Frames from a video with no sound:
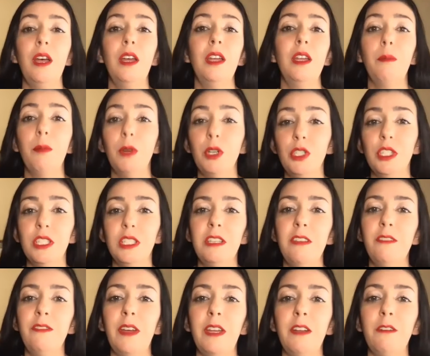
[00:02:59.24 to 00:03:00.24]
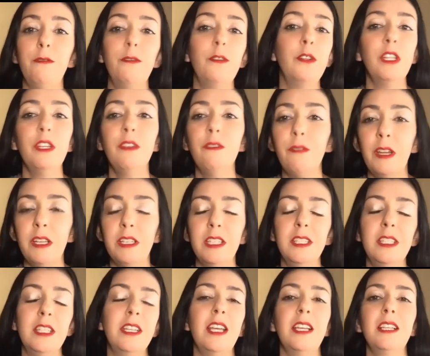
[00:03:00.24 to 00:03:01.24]
emergency fund fully
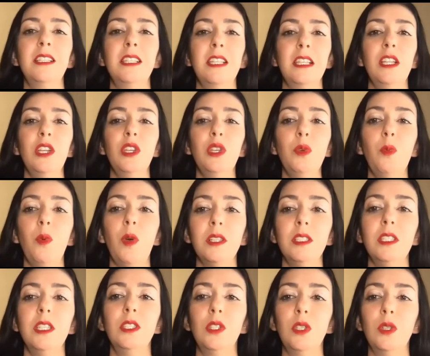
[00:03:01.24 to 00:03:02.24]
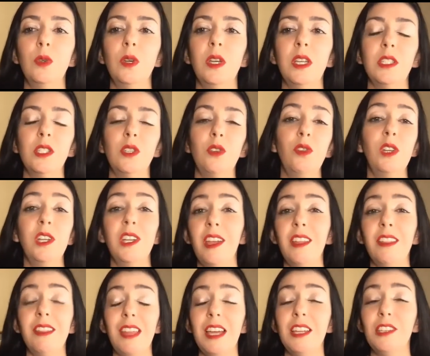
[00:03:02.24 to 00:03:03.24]
funded, the next thing that you want to do is
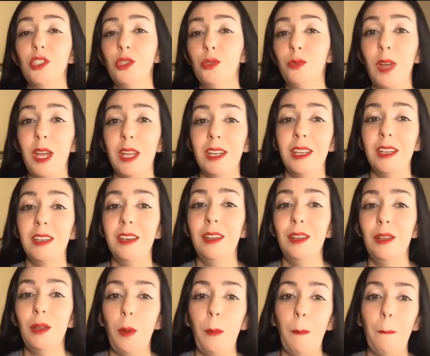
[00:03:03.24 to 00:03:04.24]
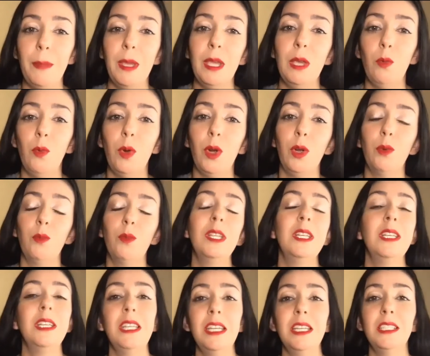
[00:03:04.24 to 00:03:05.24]
create that dreaded B word. We
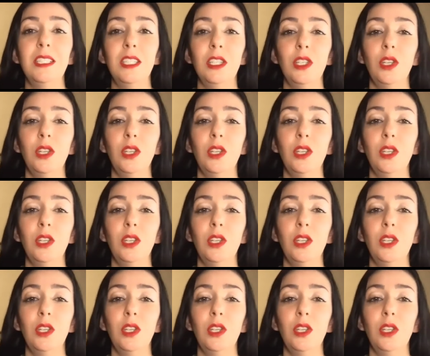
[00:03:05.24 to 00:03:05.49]
need to